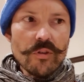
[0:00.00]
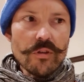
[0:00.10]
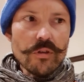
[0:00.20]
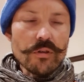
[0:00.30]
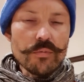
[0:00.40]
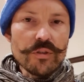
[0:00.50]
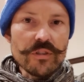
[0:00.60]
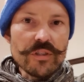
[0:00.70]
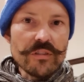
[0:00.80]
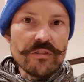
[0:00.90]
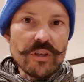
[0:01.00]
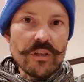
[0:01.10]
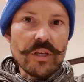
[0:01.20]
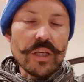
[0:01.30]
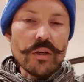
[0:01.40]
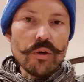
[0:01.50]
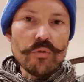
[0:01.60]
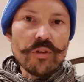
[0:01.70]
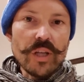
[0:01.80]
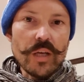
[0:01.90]
communities and they
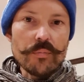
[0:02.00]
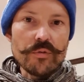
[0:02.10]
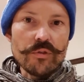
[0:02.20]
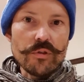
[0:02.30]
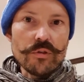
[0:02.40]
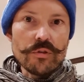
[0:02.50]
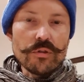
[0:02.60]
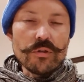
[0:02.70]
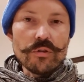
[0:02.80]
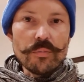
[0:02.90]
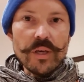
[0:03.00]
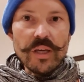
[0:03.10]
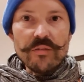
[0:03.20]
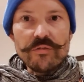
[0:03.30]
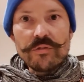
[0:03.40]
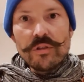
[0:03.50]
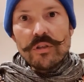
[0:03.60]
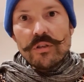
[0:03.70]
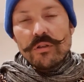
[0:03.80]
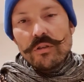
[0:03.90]
overlap. So you may have
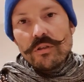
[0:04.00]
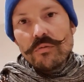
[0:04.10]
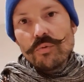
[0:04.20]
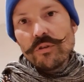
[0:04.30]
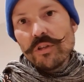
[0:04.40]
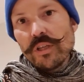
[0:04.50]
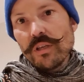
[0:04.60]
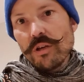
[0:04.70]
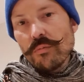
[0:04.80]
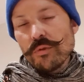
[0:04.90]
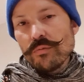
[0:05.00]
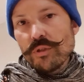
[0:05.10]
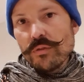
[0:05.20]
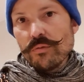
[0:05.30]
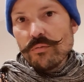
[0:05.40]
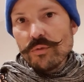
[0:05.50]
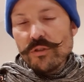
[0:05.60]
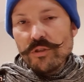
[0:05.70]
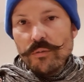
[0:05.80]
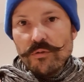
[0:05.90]
one thing in common
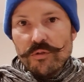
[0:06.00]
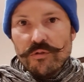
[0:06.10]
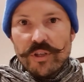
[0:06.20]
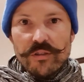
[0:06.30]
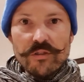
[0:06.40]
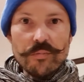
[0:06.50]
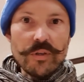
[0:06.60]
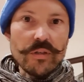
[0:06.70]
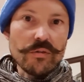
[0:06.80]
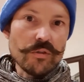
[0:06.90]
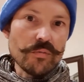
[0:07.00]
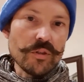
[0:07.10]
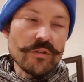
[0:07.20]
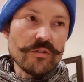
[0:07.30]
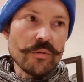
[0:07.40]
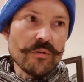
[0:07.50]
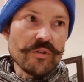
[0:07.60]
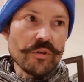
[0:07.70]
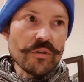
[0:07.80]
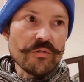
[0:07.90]
with some of your friends, but not with some of
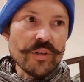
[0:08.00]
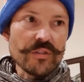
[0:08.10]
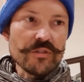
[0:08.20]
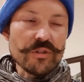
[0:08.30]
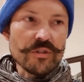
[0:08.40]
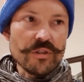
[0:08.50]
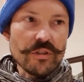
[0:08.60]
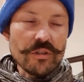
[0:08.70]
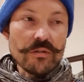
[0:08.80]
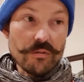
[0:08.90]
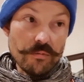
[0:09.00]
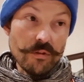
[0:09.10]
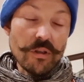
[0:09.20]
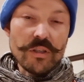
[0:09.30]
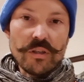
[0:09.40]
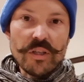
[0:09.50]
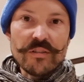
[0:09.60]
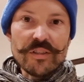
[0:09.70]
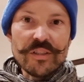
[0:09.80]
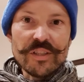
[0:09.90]
your other friends, such like
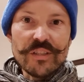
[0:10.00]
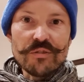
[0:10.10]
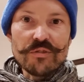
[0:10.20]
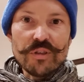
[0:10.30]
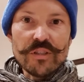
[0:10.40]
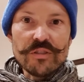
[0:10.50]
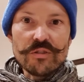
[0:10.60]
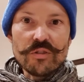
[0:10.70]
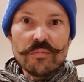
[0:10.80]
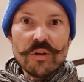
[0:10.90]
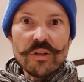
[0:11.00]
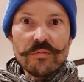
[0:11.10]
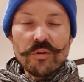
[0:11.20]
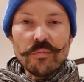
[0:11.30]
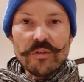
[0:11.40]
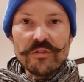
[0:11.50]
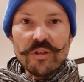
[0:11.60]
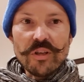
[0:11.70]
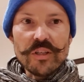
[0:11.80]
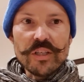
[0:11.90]
the illustration on my
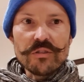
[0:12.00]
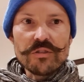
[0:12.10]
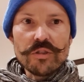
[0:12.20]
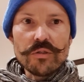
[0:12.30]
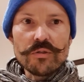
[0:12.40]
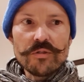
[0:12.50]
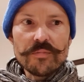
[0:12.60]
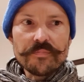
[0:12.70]
slide here shows.